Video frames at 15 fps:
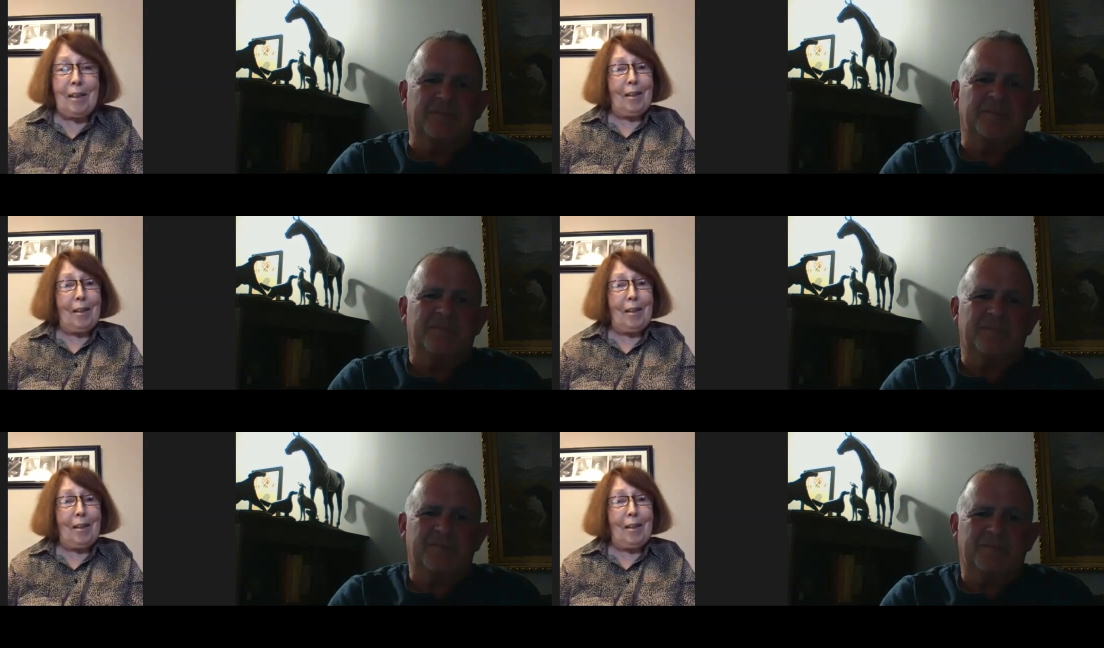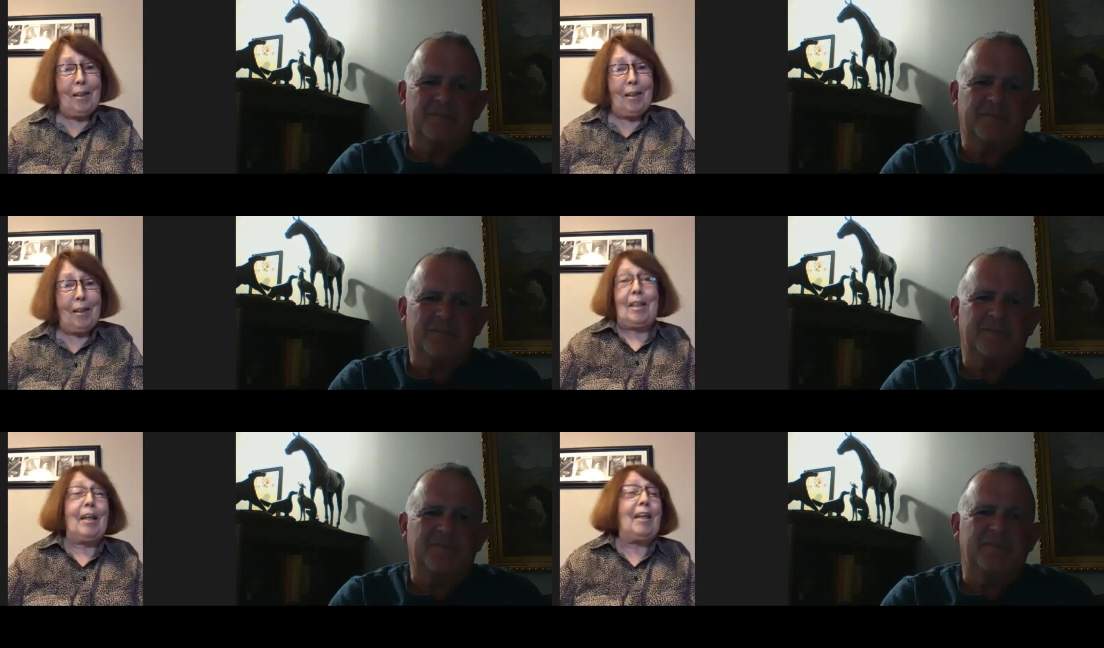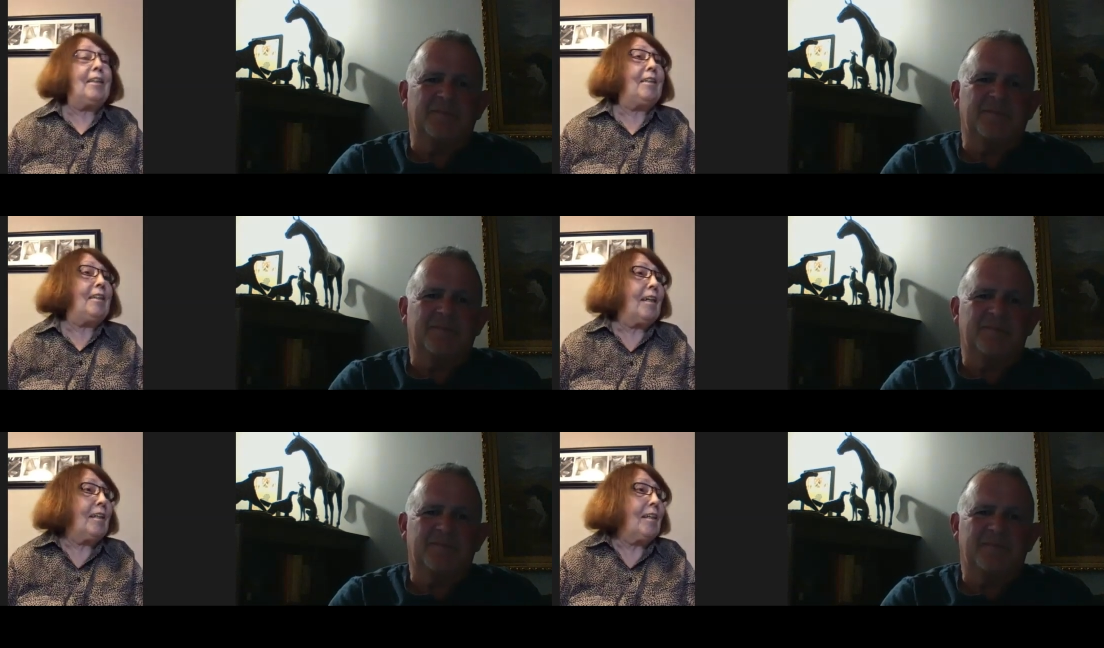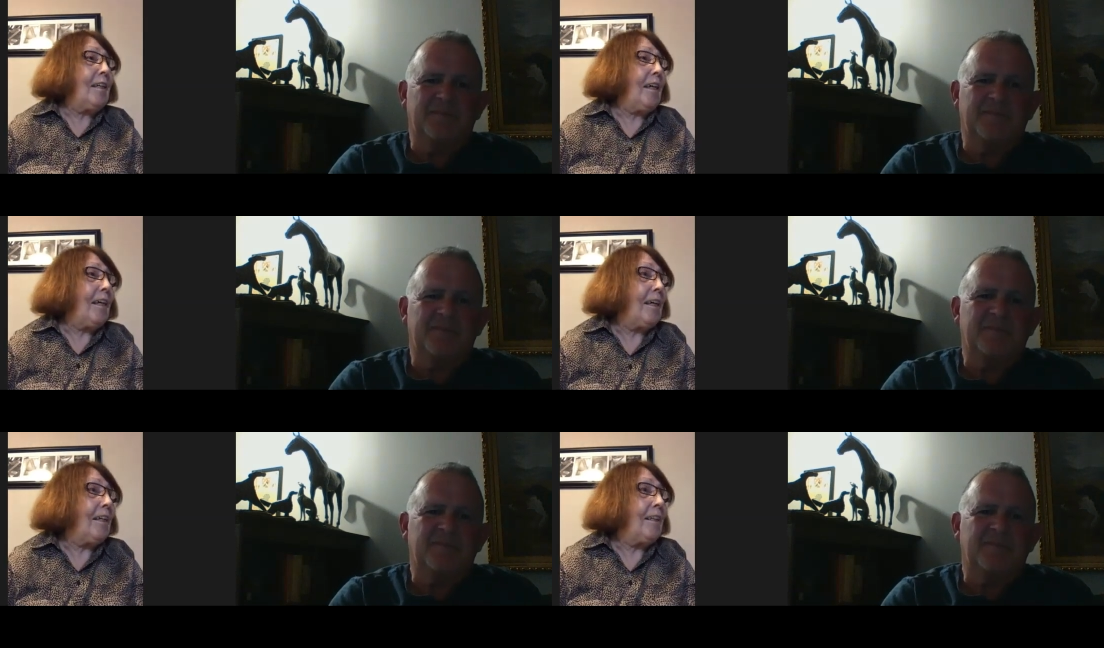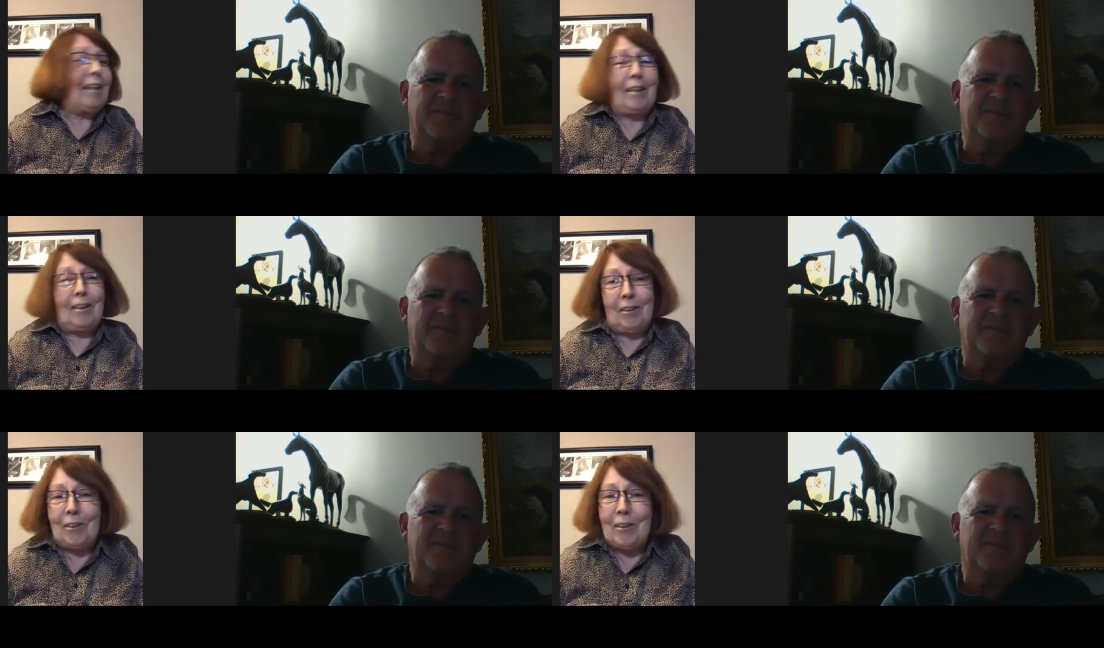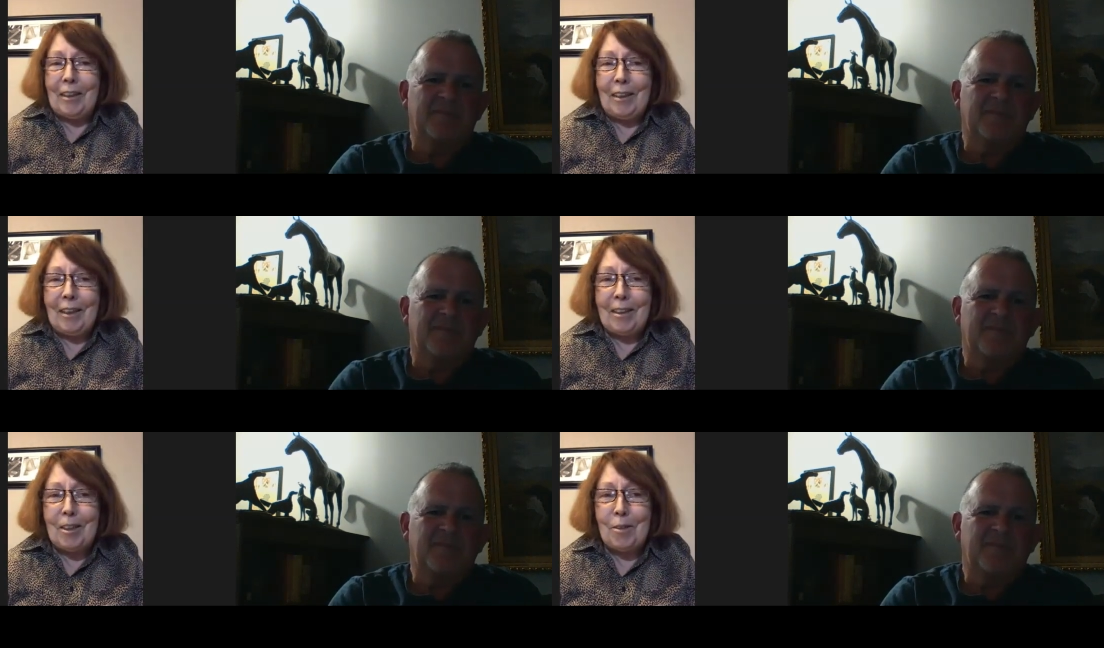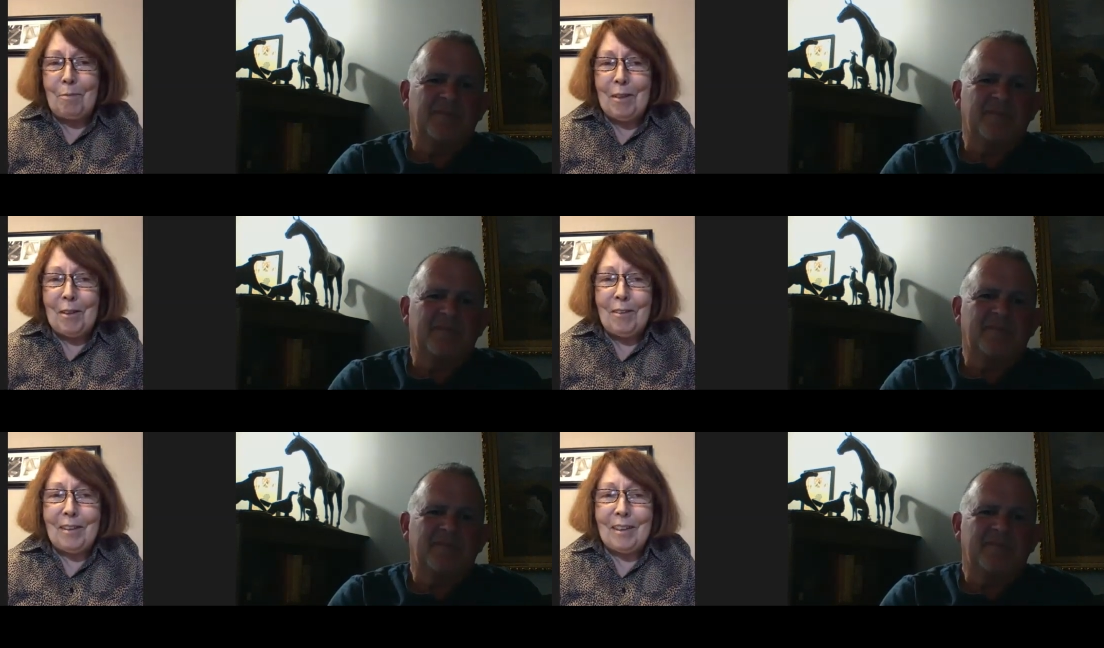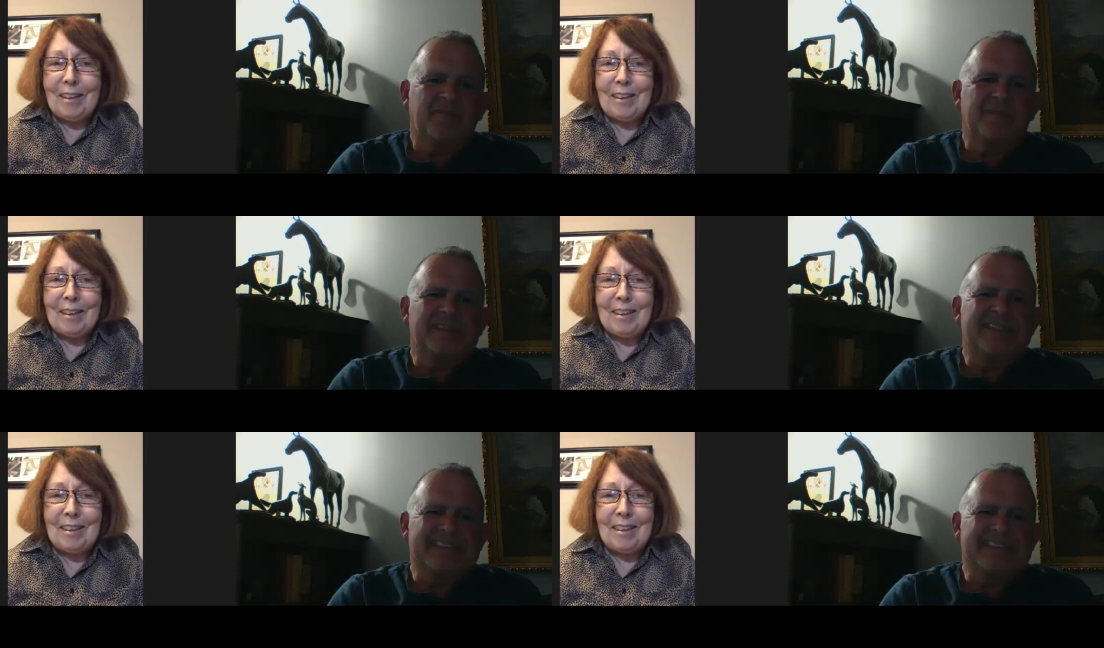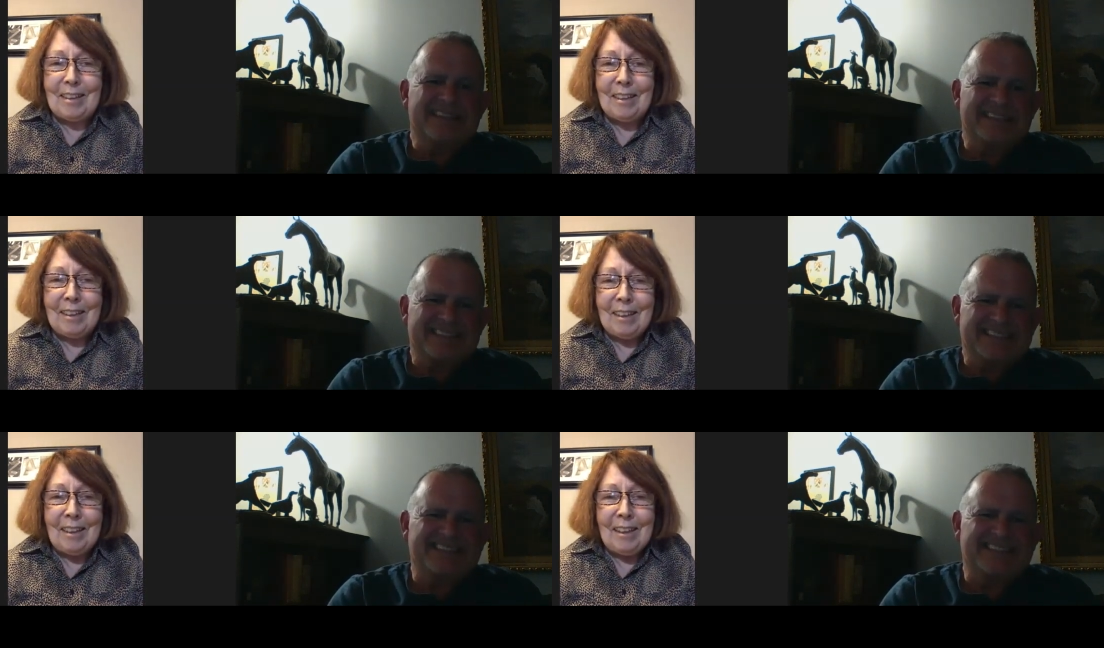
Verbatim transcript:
Speaker 1: it was yet again a learning experience.